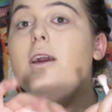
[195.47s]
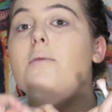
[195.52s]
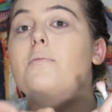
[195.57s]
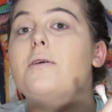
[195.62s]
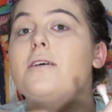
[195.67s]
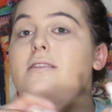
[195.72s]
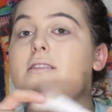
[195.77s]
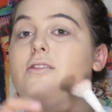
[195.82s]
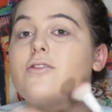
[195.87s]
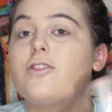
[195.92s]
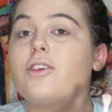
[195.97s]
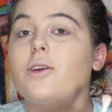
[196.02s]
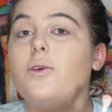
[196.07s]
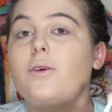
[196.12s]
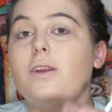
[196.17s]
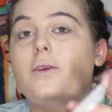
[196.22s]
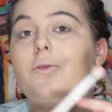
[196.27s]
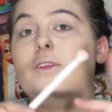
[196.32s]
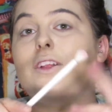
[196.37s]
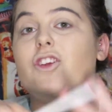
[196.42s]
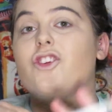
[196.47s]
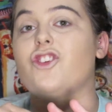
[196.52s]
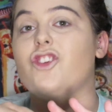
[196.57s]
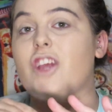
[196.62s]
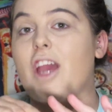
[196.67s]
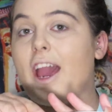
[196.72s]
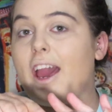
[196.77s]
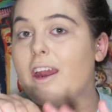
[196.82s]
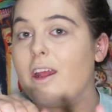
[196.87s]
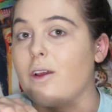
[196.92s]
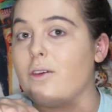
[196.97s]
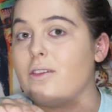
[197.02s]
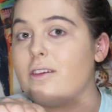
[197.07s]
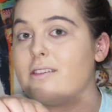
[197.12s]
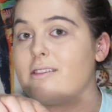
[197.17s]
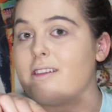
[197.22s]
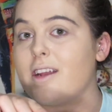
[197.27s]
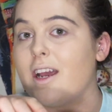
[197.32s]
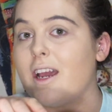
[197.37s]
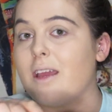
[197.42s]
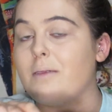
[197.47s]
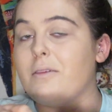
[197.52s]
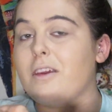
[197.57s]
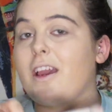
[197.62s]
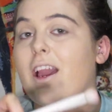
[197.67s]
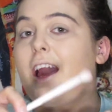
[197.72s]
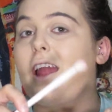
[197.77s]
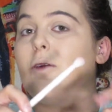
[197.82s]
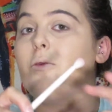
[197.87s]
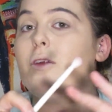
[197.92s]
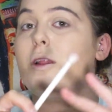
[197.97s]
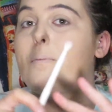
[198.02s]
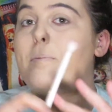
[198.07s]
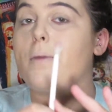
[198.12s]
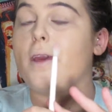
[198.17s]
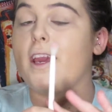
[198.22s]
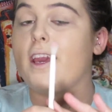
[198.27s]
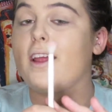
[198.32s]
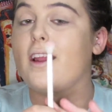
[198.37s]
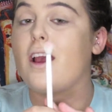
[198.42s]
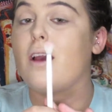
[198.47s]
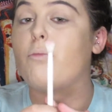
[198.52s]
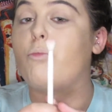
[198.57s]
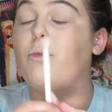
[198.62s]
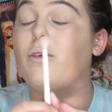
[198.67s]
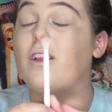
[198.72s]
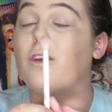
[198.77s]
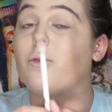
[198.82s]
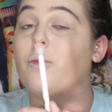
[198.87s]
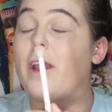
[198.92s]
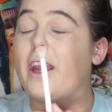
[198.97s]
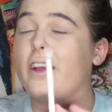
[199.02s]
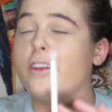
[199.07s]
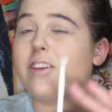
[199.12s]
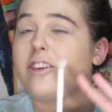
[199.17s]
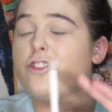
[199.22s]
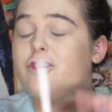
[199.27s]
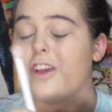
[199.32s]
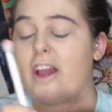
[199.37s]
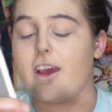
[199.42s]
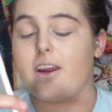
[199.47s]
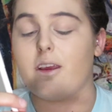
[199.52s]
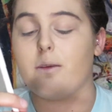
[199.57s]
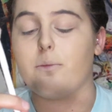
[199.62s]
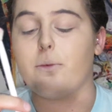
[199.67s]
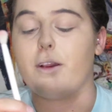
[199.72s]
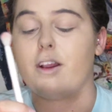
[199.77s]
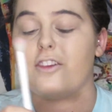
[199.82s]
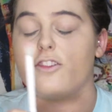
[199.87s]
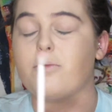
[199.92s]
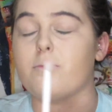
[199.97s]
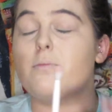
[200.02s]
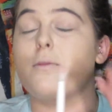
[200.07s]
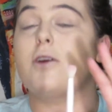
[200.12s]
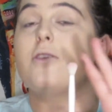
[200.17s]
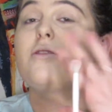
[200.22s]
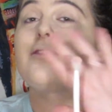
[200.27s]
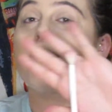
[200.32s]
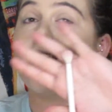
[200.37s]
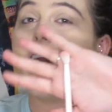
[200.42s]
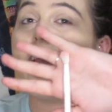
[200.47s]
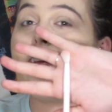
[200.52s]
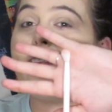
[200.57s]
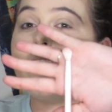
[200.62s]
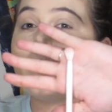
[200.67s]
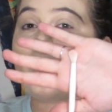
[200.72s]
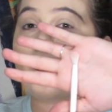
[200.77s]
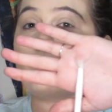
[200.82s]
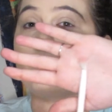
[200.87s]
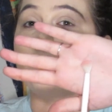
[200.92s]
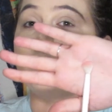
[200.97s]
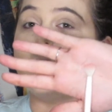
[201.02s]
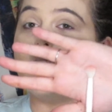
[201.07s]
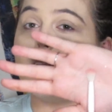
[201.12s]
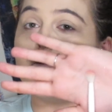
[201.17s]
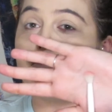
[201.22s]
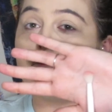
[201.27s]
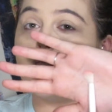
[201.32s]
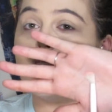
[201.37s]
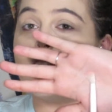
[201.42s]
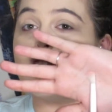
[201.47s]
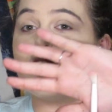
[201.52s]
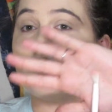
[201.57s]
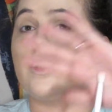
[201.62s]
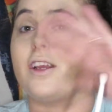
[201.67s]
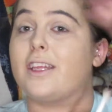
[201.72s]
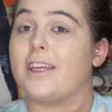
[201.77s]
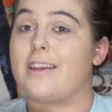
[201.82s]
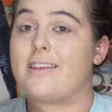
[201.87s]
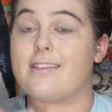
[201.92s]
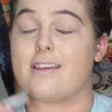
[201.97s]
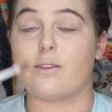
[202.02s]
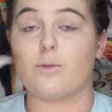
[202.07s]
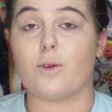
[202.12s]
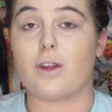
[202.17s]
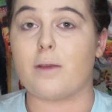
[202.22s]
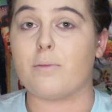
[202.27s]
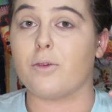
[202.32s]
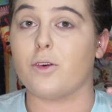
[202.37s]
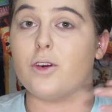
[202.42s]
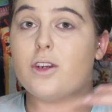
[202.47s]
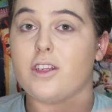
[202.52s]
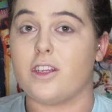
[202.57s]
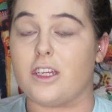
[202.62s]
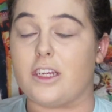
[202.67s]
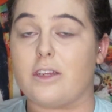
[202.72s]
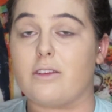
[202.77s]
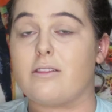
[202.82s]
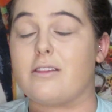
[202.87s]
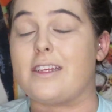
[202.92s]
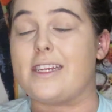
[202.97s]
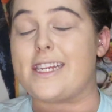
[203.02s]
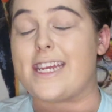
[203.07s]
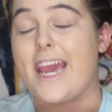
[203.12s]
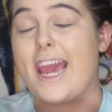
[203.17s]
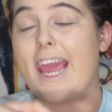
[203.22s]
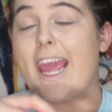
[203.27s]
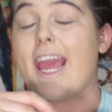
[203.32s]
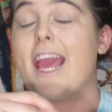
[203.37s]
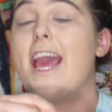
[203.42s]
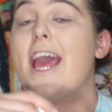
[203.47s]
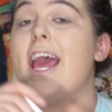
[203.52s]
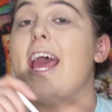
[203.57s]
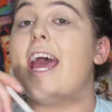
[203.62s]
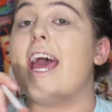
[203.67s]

But since you're going in with a shadow this time, you kind of want to pick it up with a regular shadow brush. Most likely a blending brush, or at least that's what I'm going to use today.